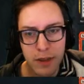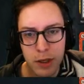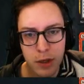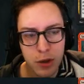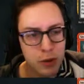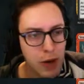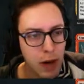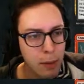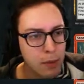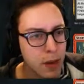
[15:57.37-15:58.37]
the
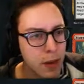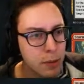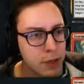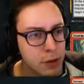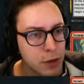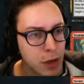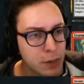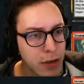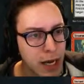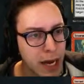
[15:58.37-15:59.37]
2-drop. How many 2-drops
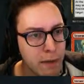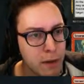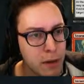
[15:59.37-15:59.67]
do I have?